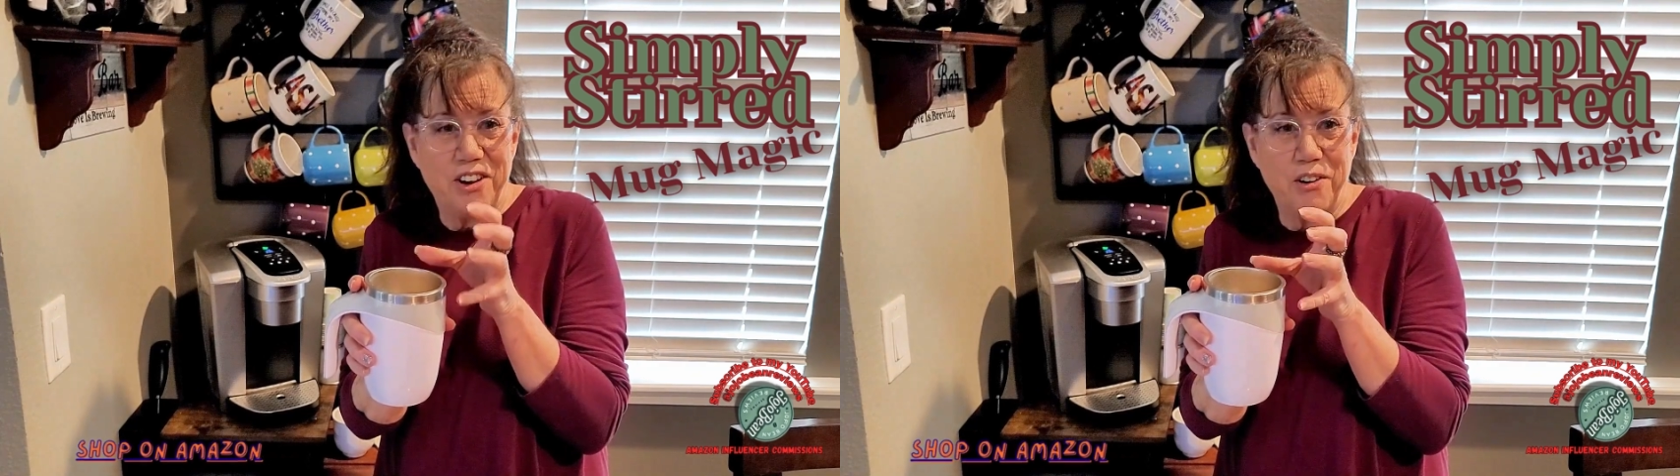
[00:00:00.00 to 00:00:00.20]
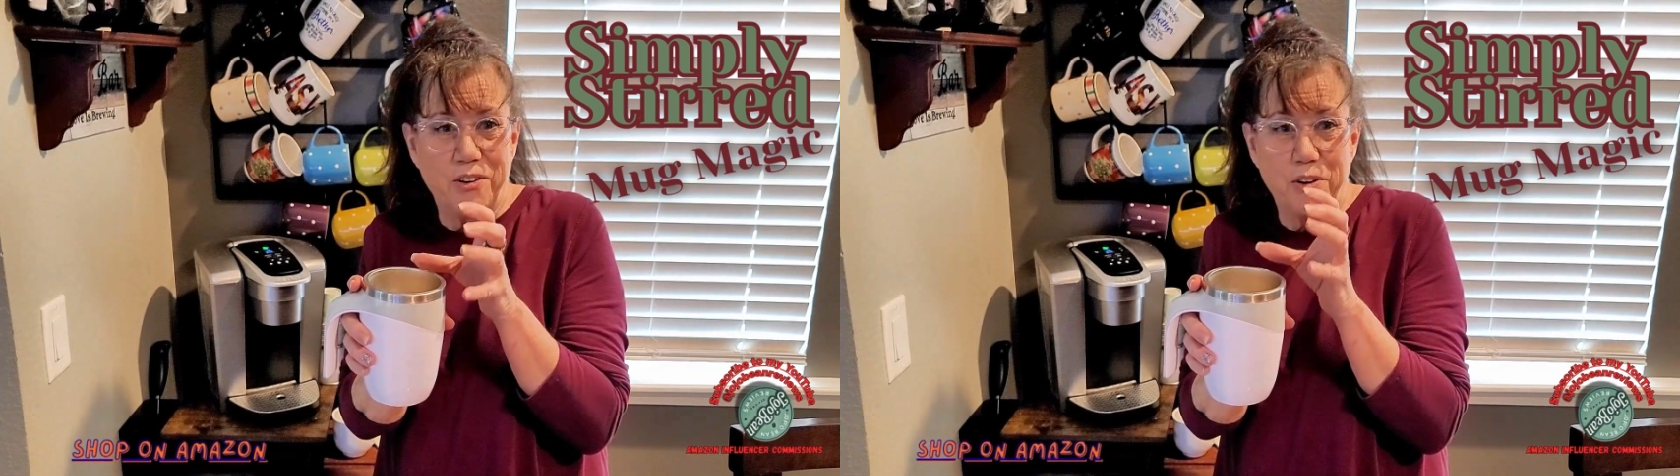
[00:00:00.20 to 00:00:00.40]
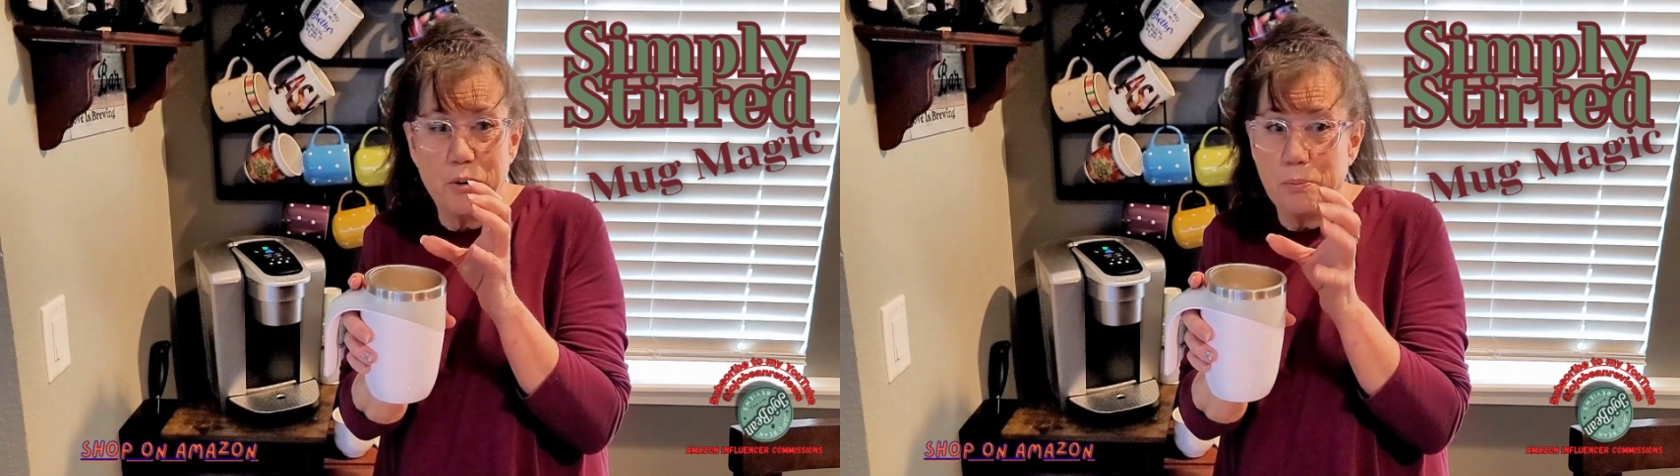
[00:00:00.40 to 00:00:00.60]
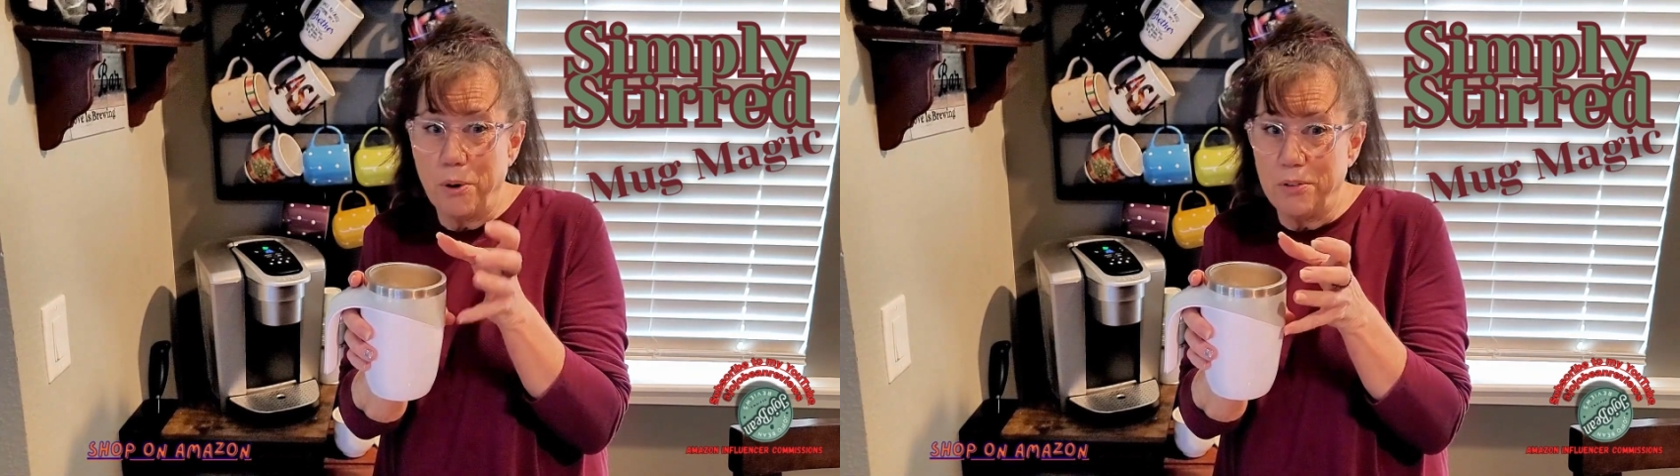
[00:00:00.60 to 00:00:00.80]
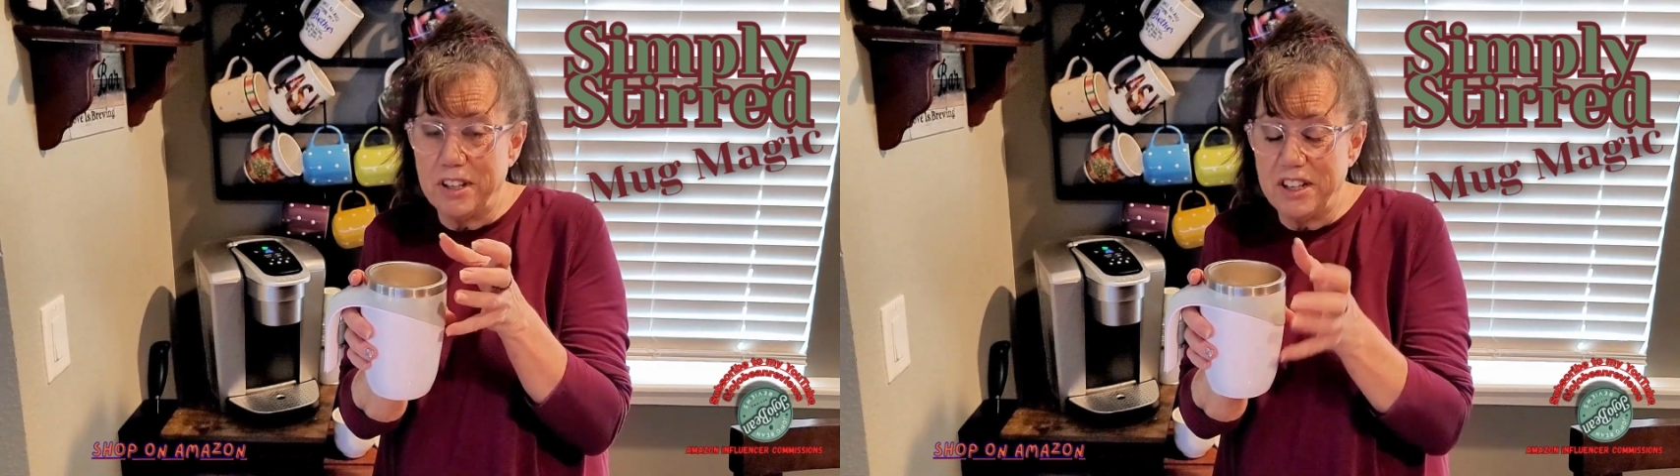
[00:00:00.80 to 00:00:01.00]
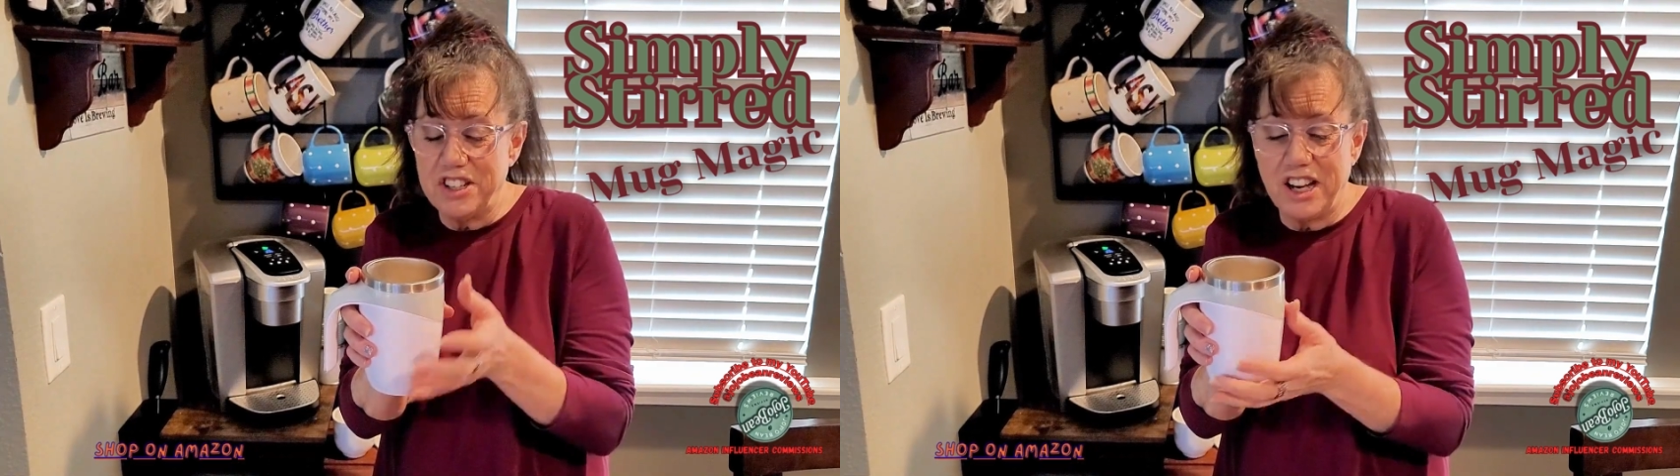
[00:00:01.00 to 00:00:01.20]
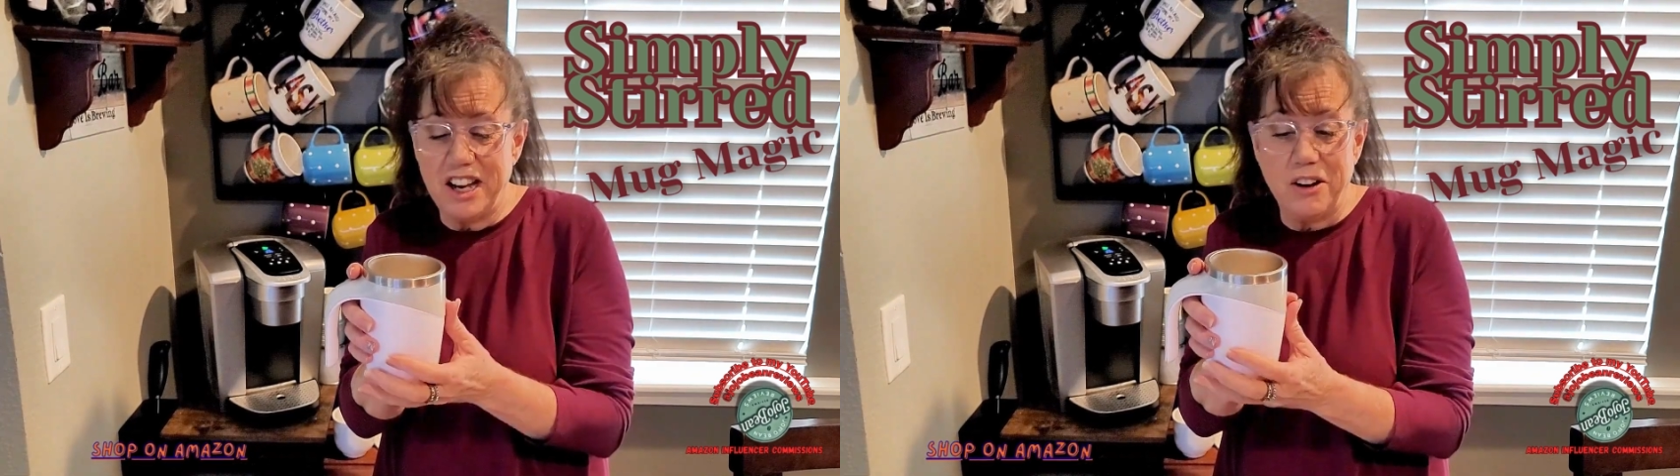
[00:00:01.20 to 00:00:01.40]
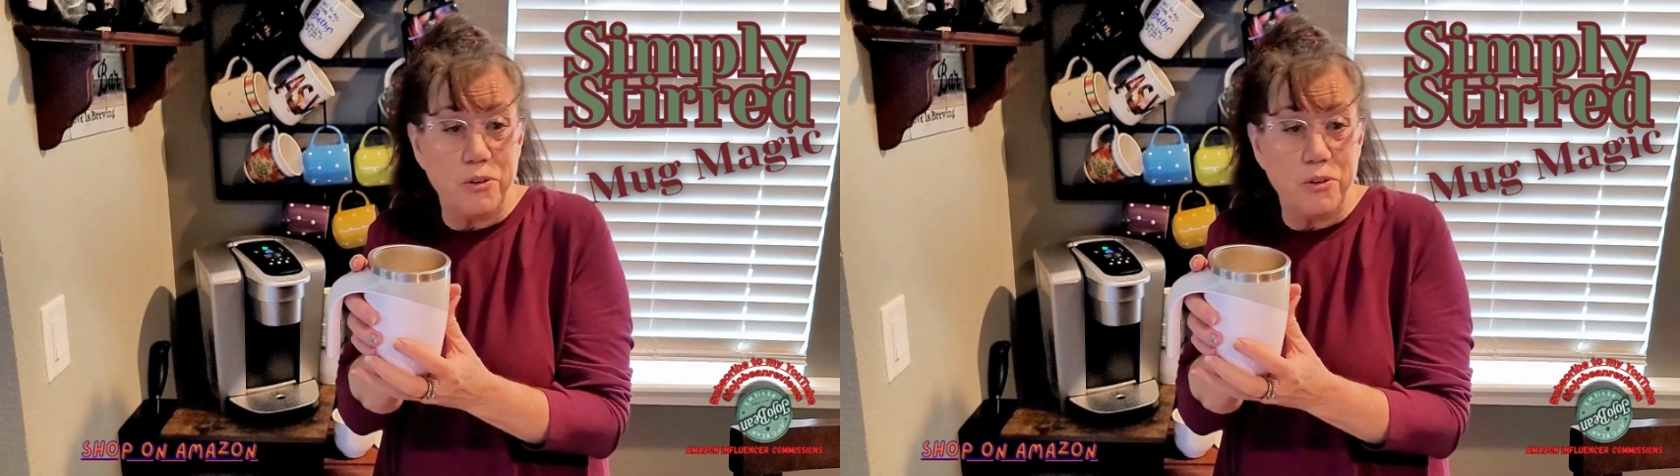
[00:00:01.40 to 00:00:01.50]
cocoa, protein shake,